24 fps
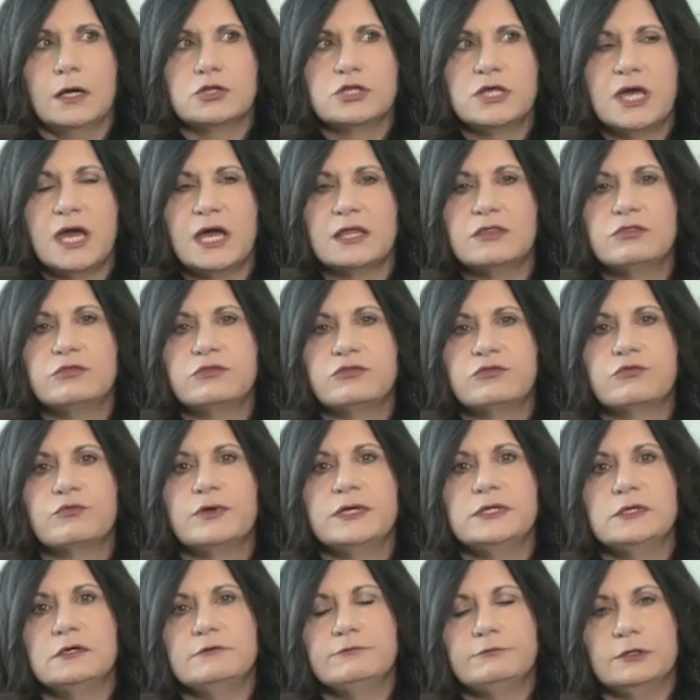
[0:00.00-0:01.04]
she had
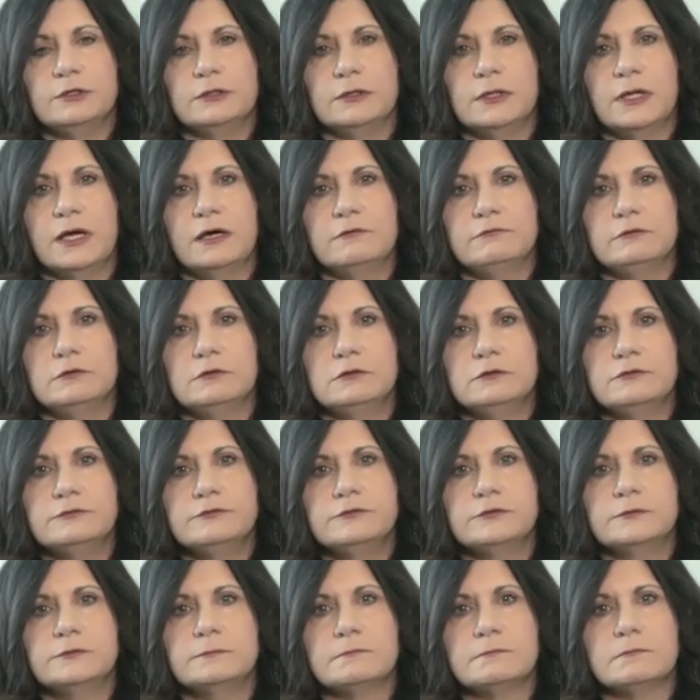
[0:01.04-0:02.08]
3 different
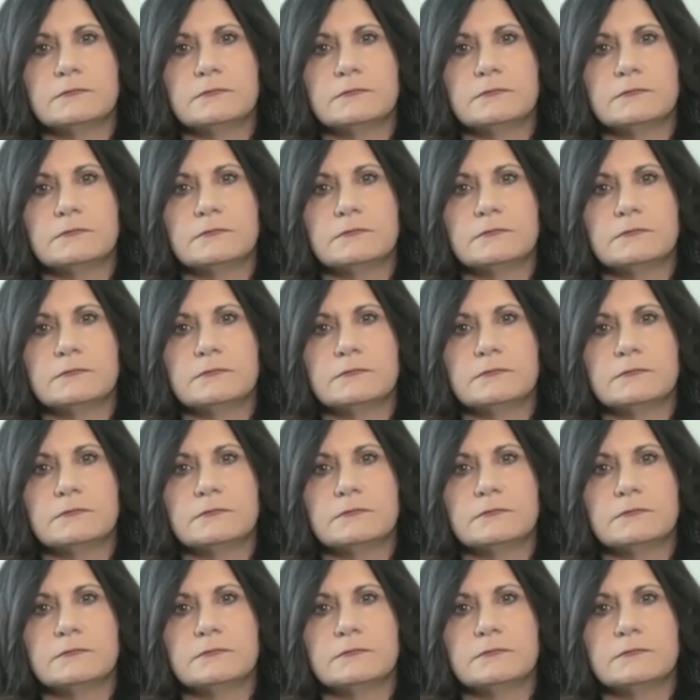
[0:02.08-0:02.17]
levels.